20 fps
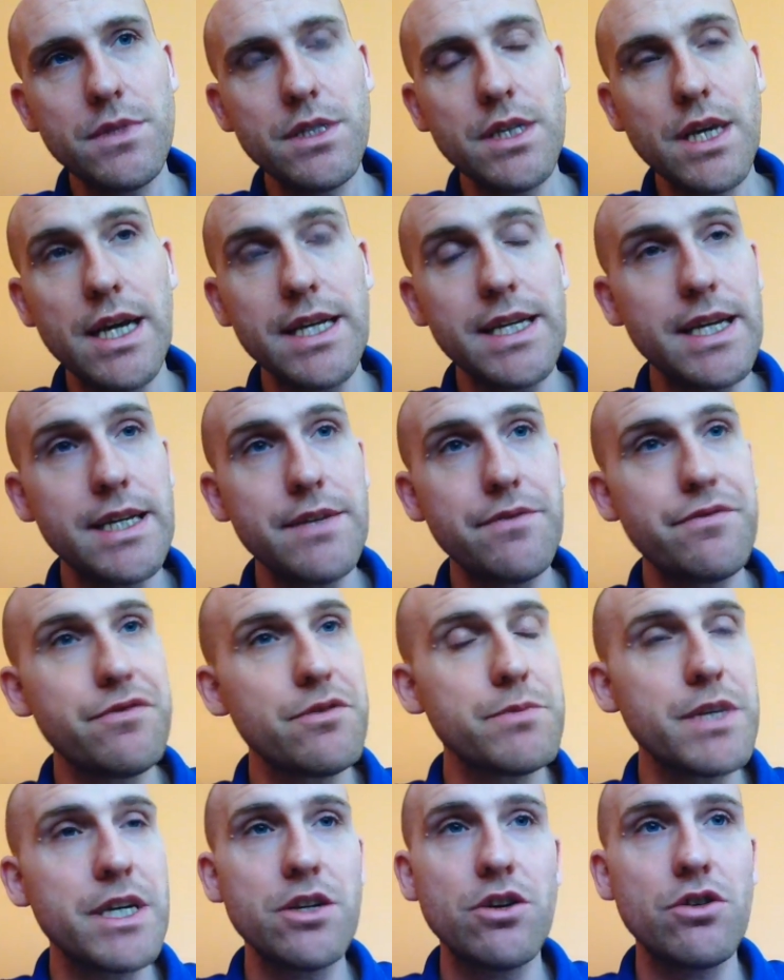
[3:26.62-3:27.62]
then
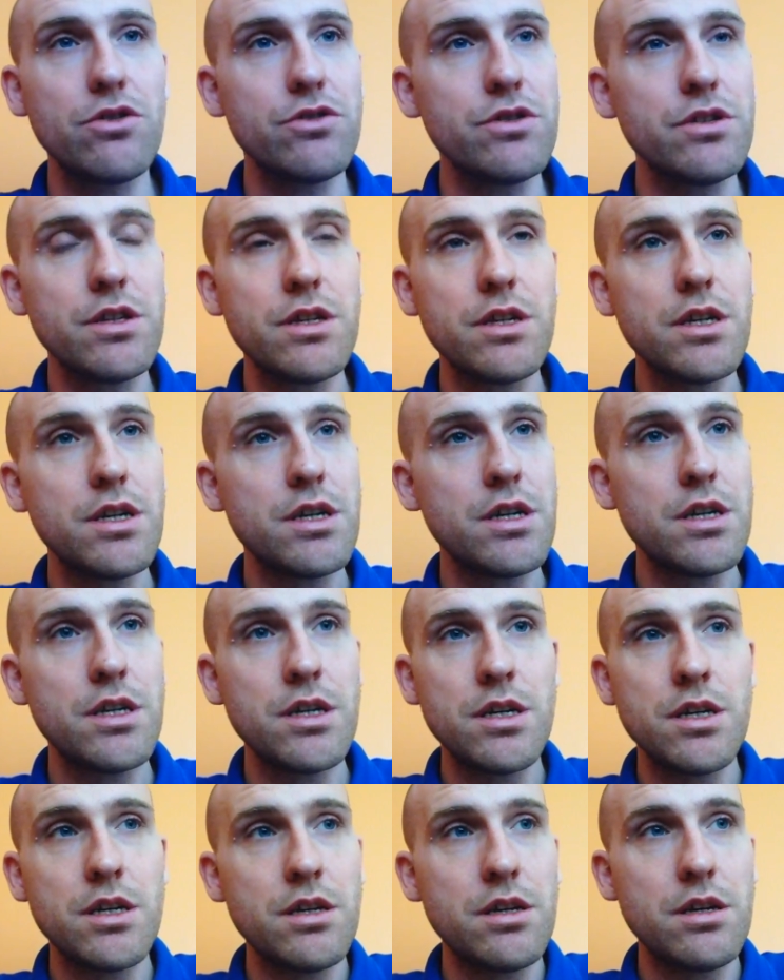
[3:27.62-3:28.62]
from then on,
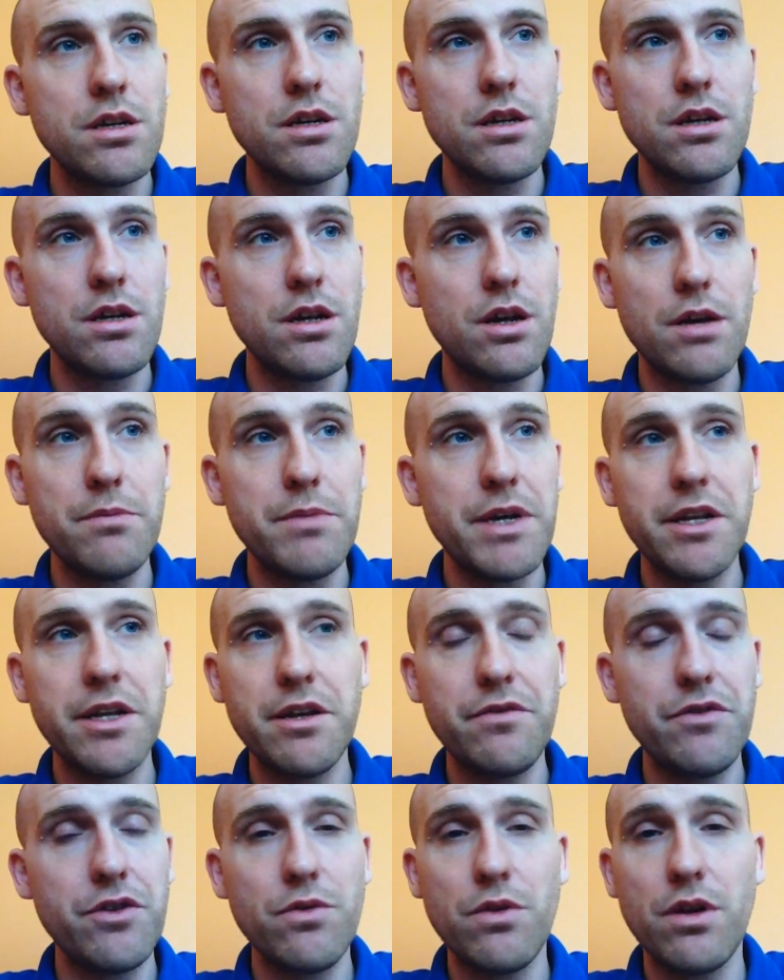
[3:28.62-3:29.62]
like many
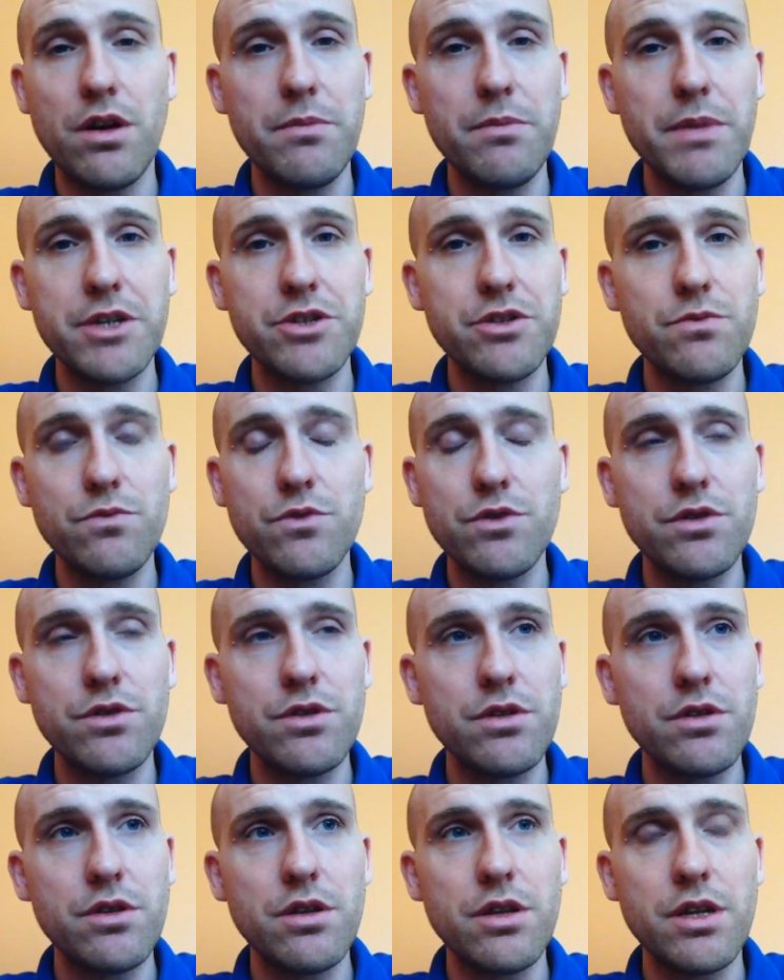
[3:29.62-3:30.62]
of you I imagine,
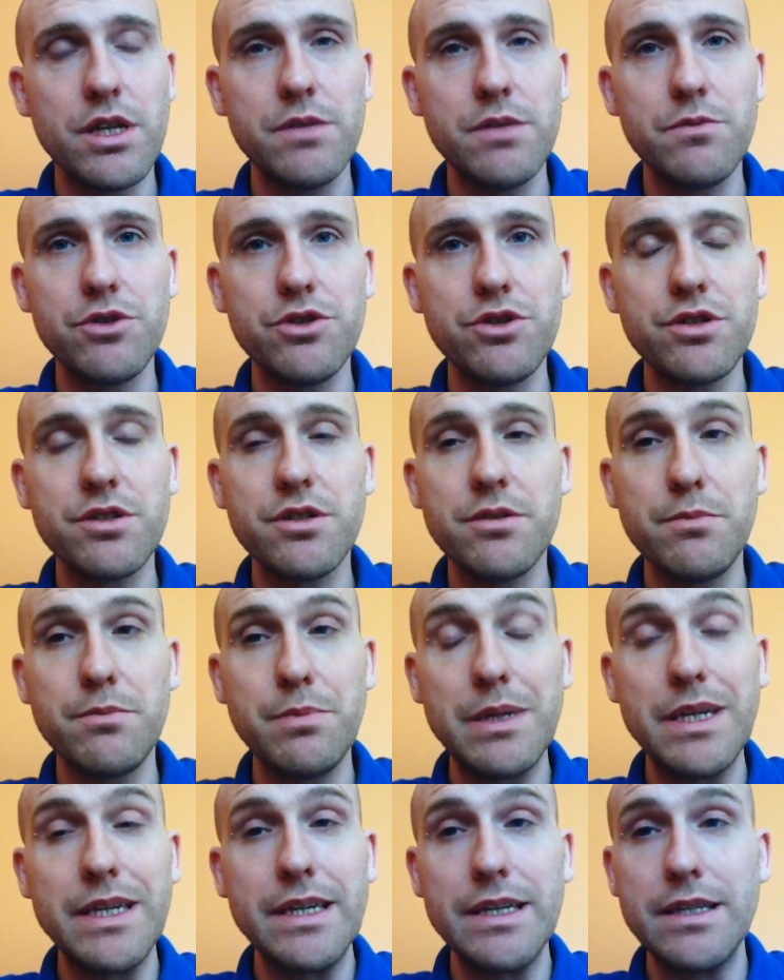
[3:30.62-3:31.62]
it was just
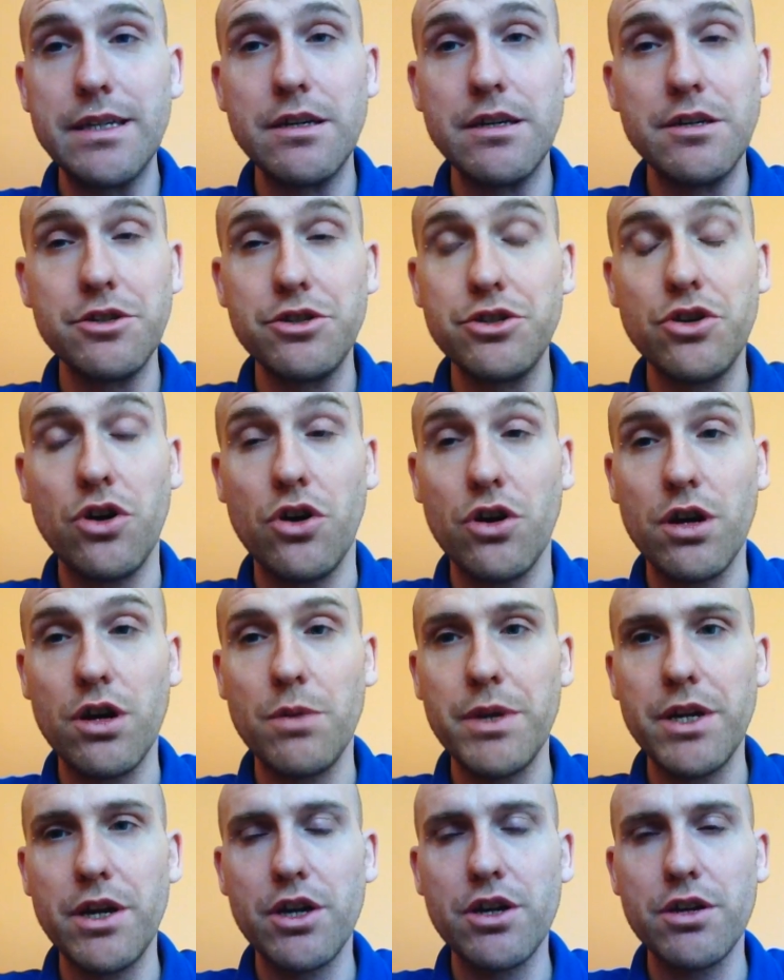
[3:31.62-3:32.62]
complete and utter shock. I
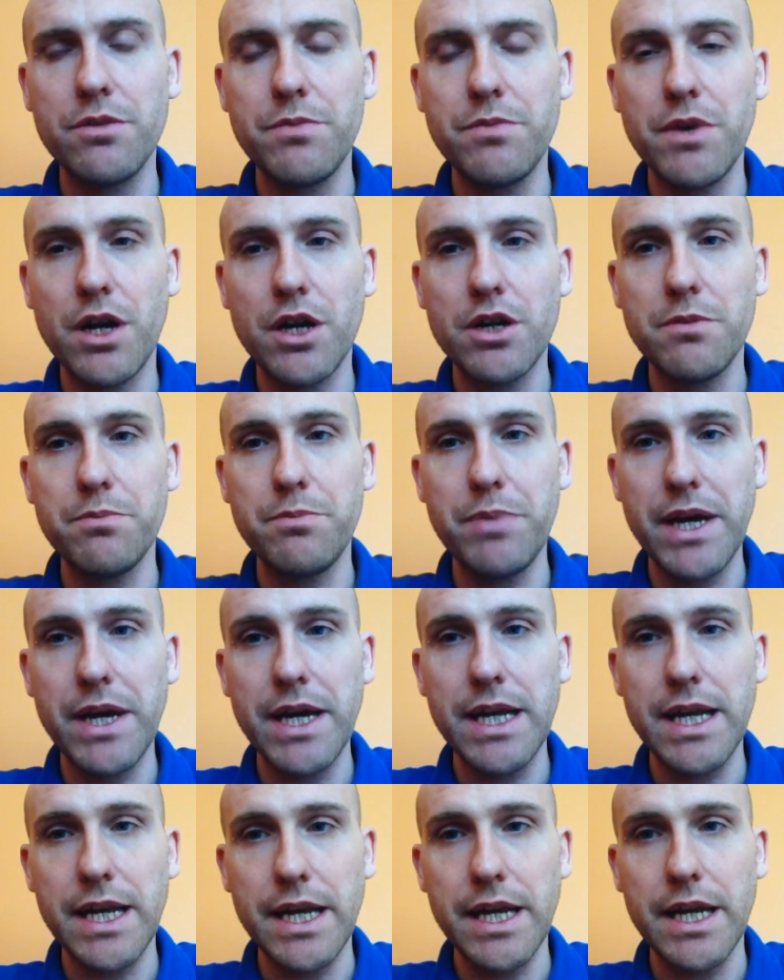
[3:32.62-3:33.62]
mean, I could
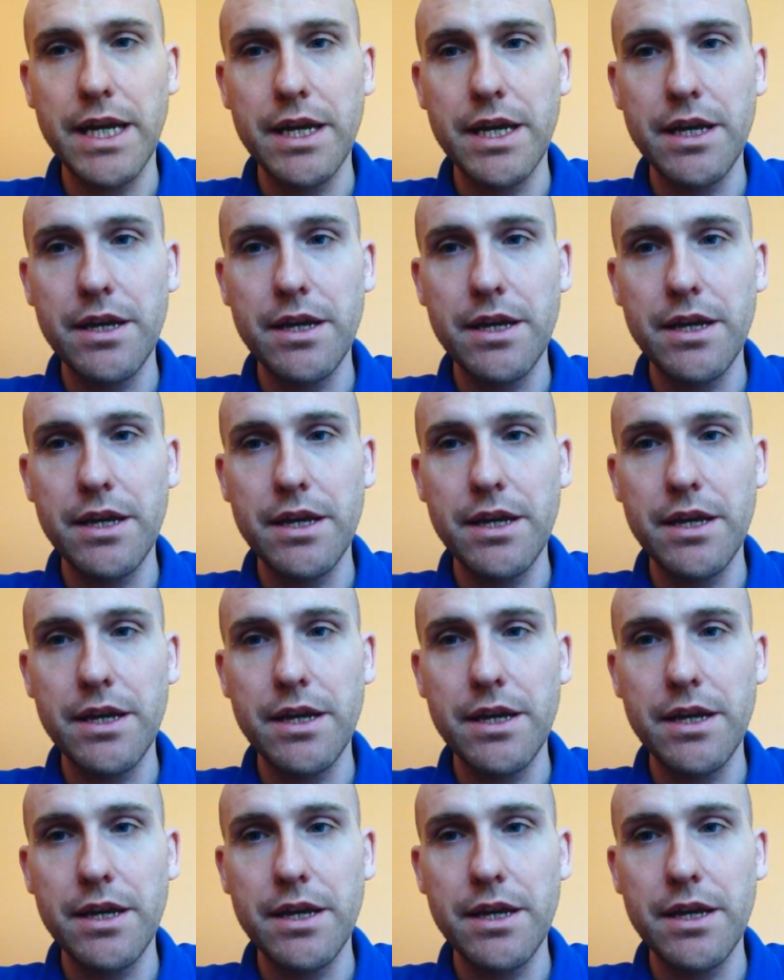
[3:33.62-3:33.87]
barely